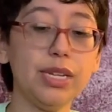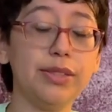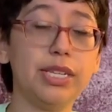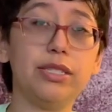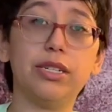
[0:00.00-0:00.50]

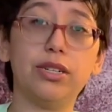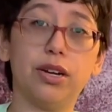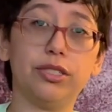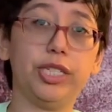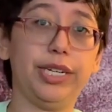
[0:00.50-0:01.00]
This did
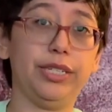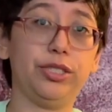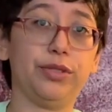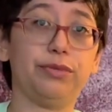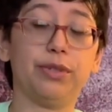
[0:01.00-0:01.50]
not change
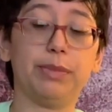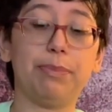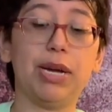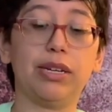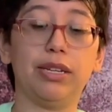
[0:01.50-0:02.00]
from my
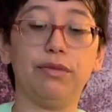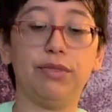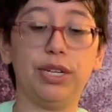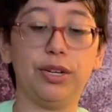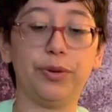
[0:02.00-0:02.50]
packing
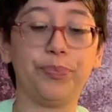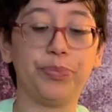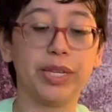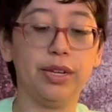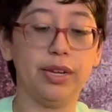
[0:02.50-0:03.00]
video.
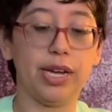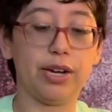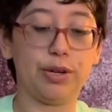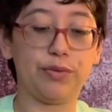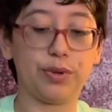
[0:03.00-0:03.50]

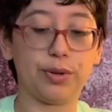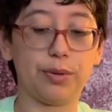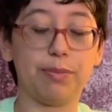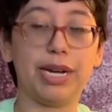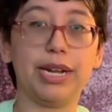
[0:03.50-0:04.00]
However,
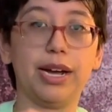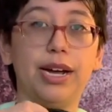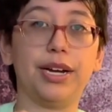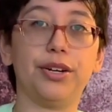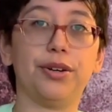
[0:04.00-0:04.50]
my
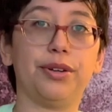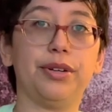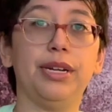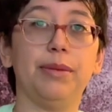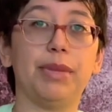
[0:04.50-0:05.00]
iron,
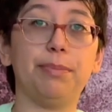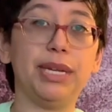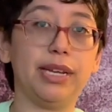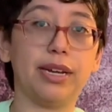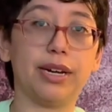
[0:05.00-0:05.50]
my
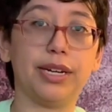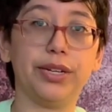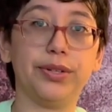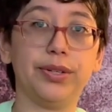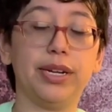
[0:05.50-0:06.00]
mini
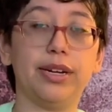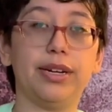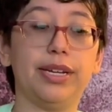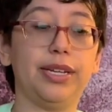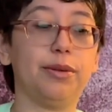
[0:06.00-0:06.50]
iron,
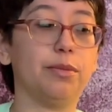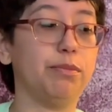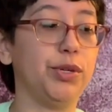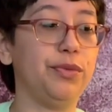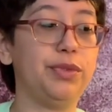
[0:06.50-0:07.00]
I
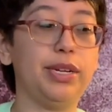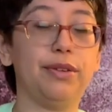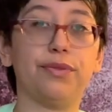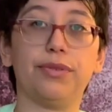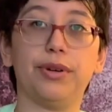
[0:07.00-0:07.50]
moved it
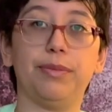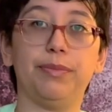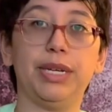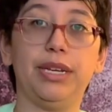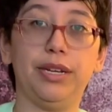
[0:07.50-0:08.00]

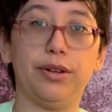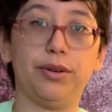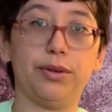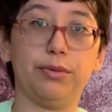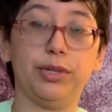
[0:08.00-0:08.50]
from
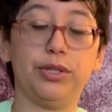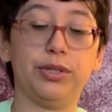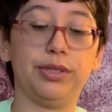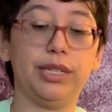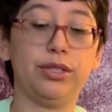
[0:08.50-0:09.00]
here
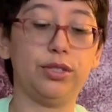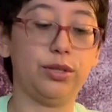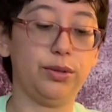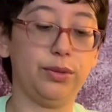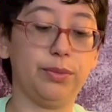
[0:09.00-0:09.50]
originally
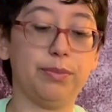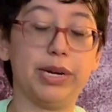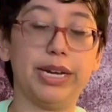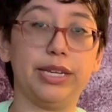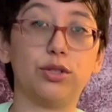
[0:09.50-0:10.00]
to
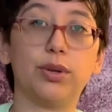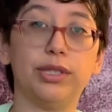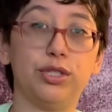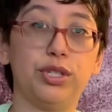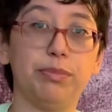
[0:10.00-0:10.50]
my
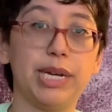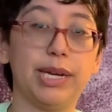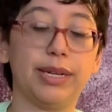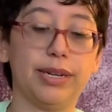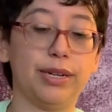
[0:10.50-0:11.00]
toiletry
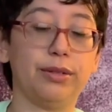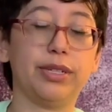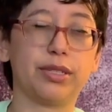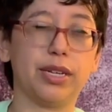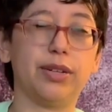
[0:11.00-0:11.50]
bag, and
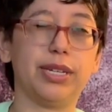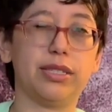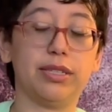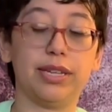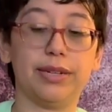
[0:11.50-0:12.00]
I'll
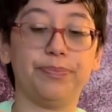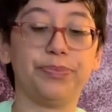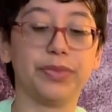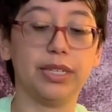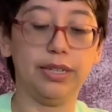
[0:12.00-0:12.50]
get to that
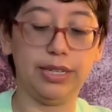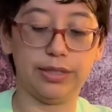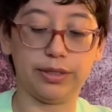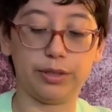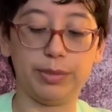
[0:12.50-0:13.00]
in
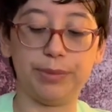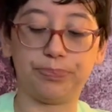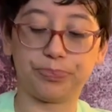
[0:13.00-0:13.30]
a little bit.